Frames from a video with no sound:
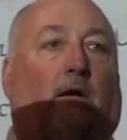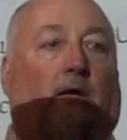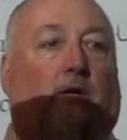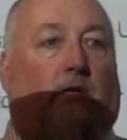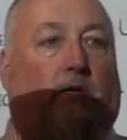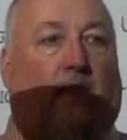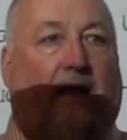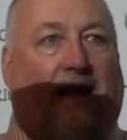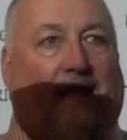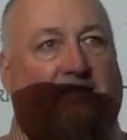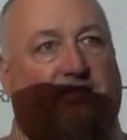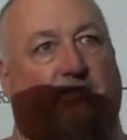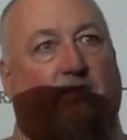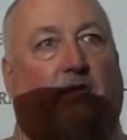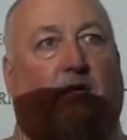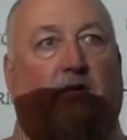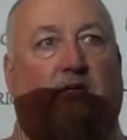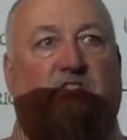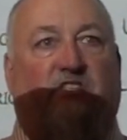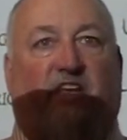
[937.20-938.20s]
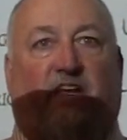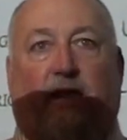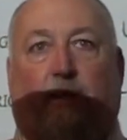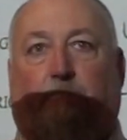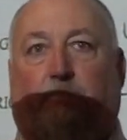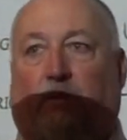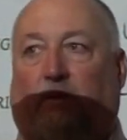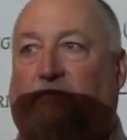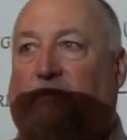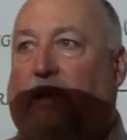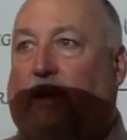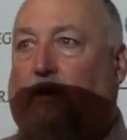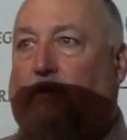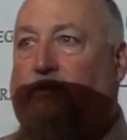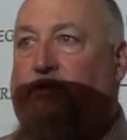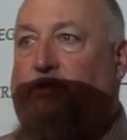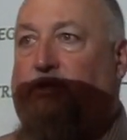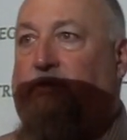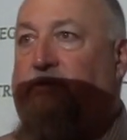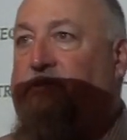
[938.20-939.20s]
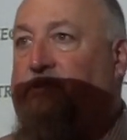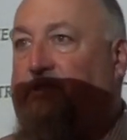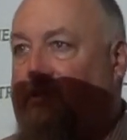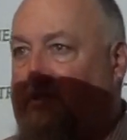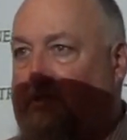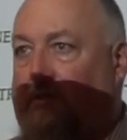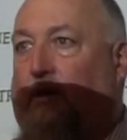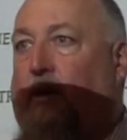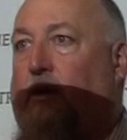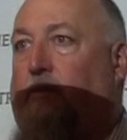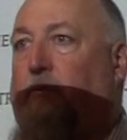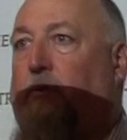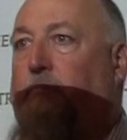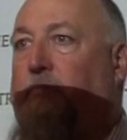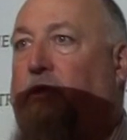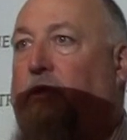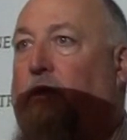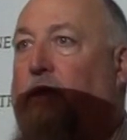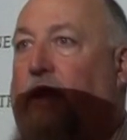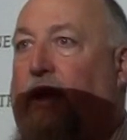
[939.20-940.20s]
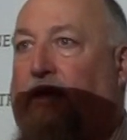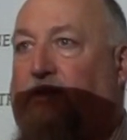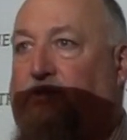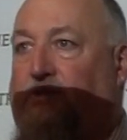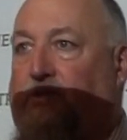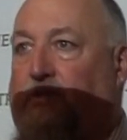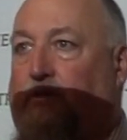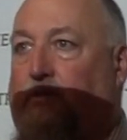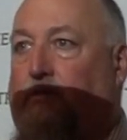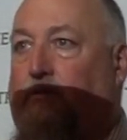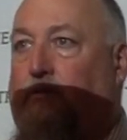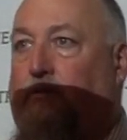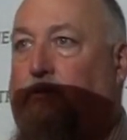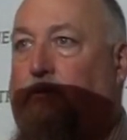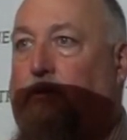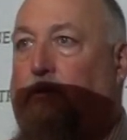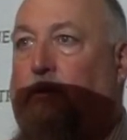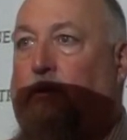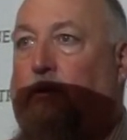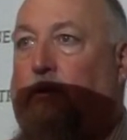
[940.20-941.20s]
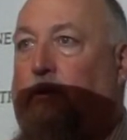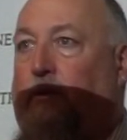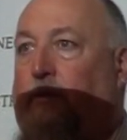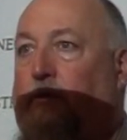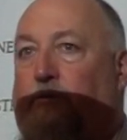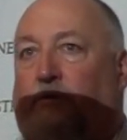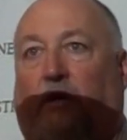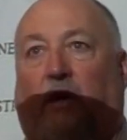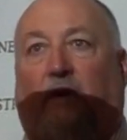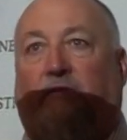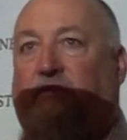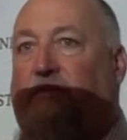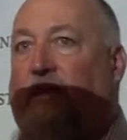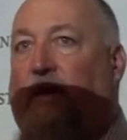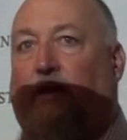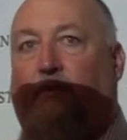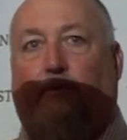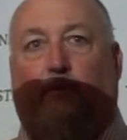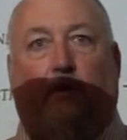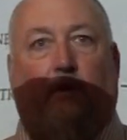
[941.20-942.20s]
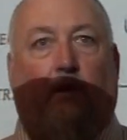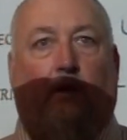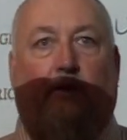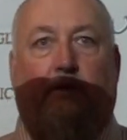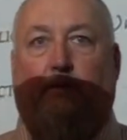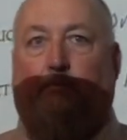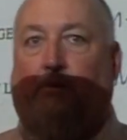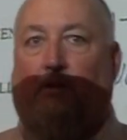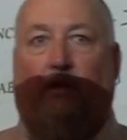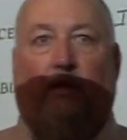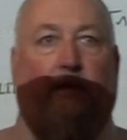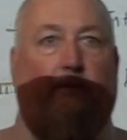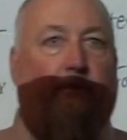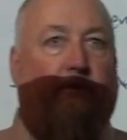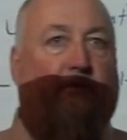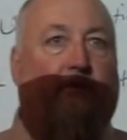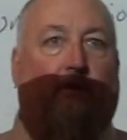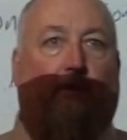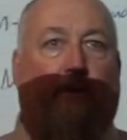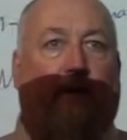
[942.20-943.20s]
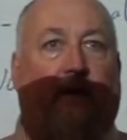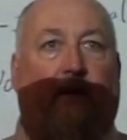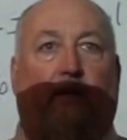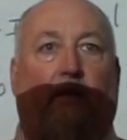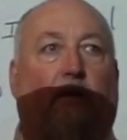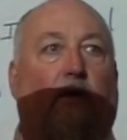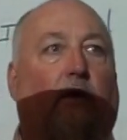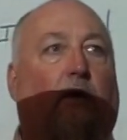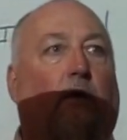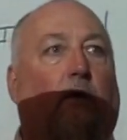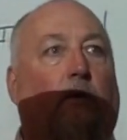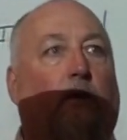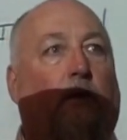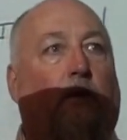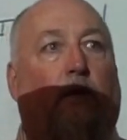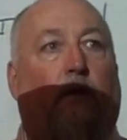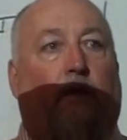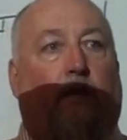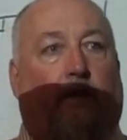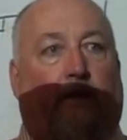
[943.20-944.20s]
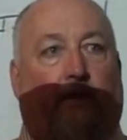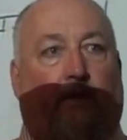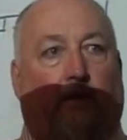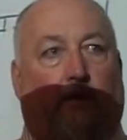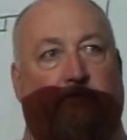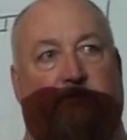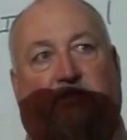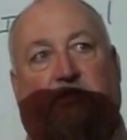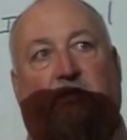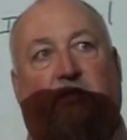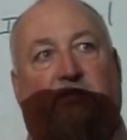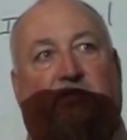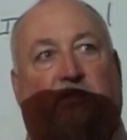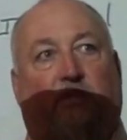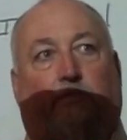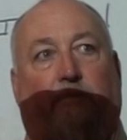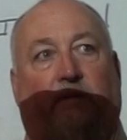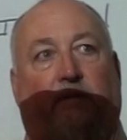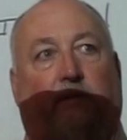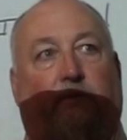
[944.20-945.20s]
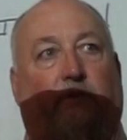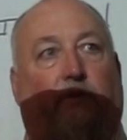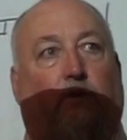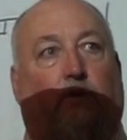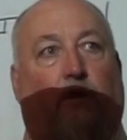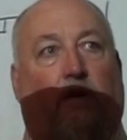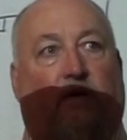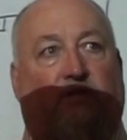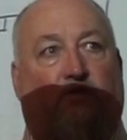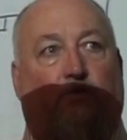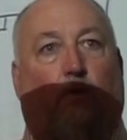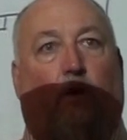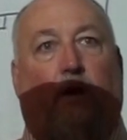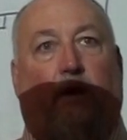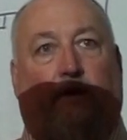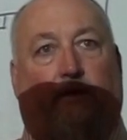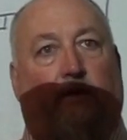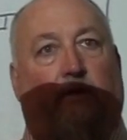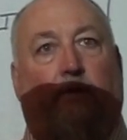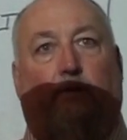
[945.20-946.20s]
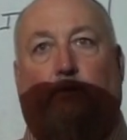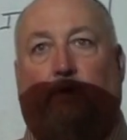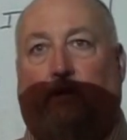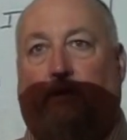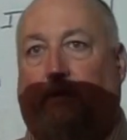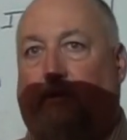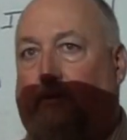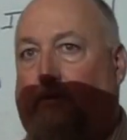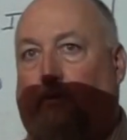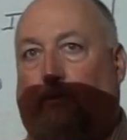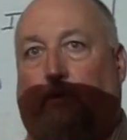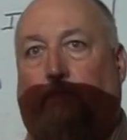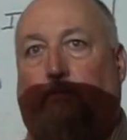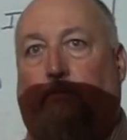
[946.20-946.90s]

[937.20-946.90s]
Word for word: Classic example of negligence is an automobile accident. You're driving down the road, you're playing with your radio, and you don't see somebody in the crosswalk and you run into them.